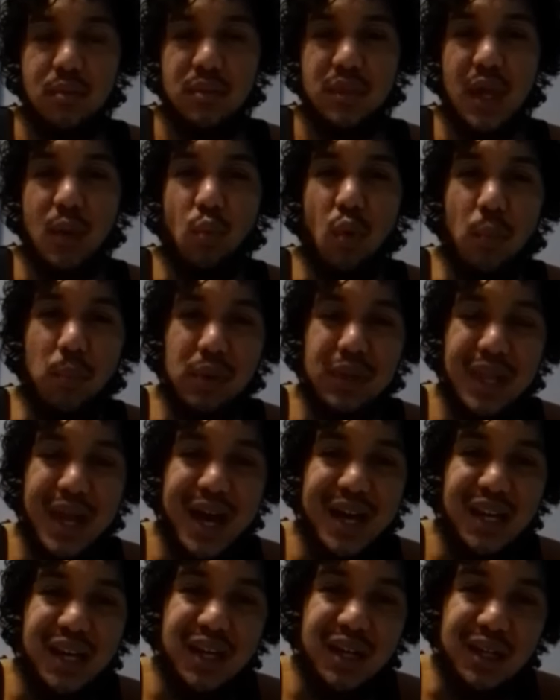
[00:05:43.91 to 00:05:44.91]
They will
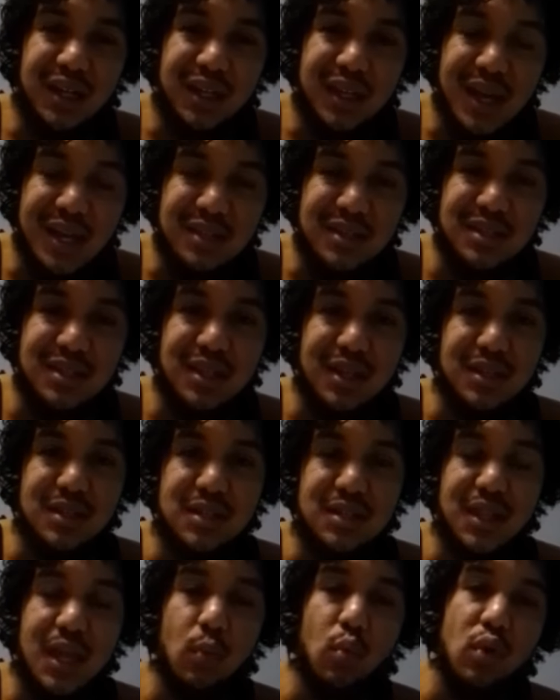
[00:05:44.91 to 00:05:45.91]
plot against
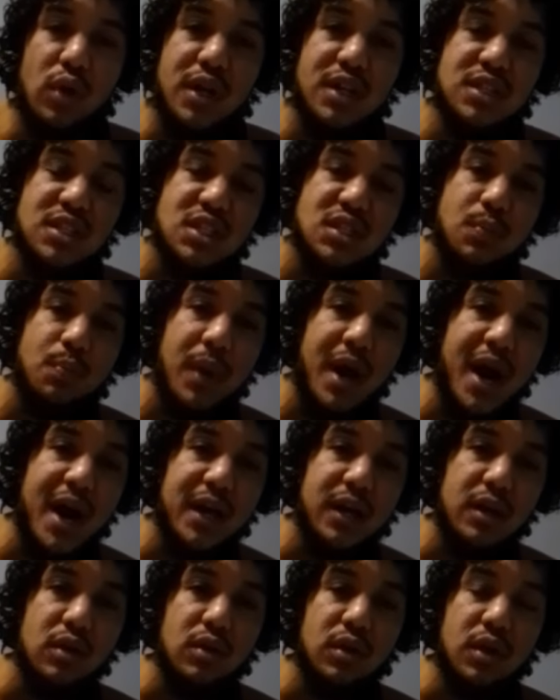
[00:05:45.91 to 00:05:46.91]
us. They will
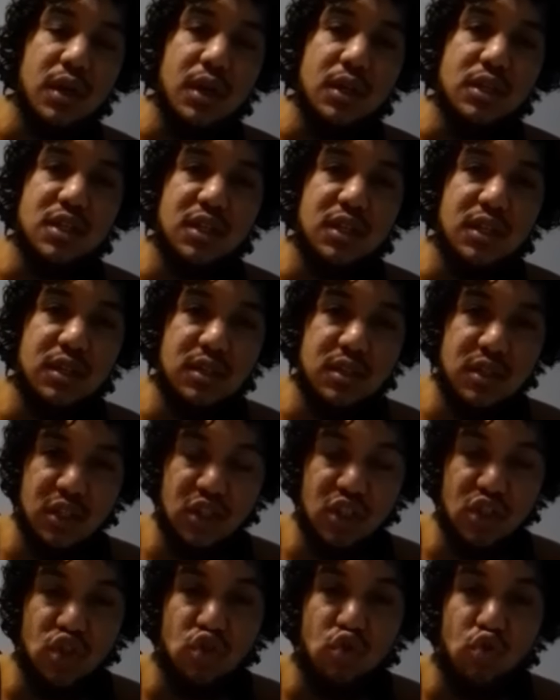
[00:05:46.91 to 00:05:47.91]
conspire to, to
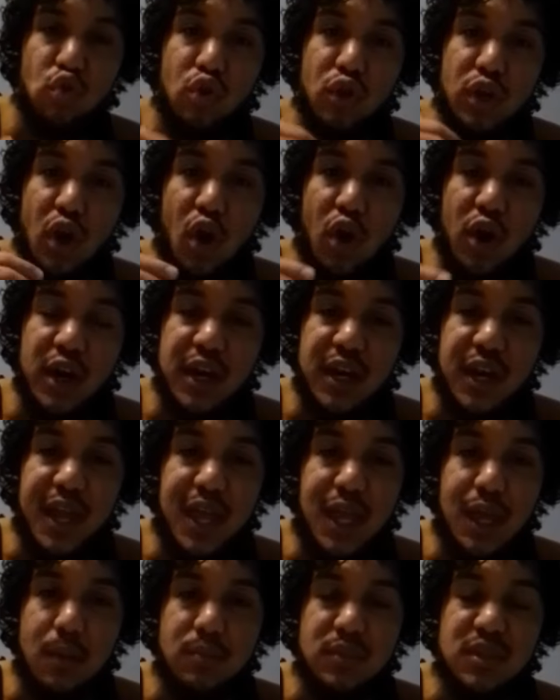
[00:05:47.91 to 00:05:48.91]
destroy our
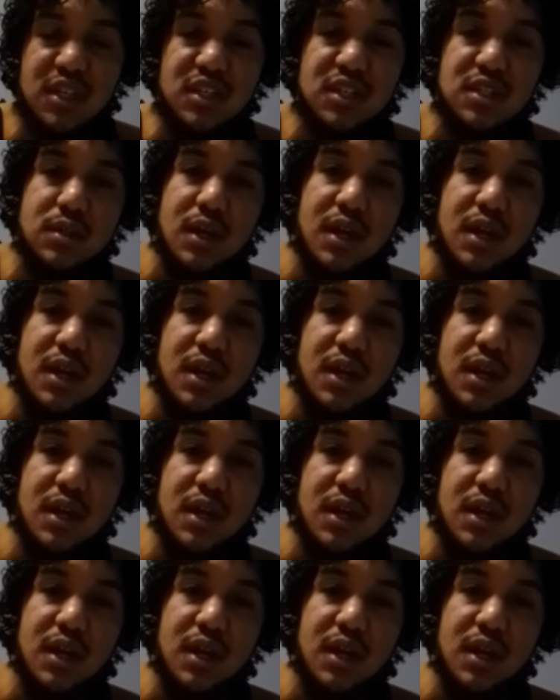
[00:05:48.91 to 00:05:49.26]
name, to,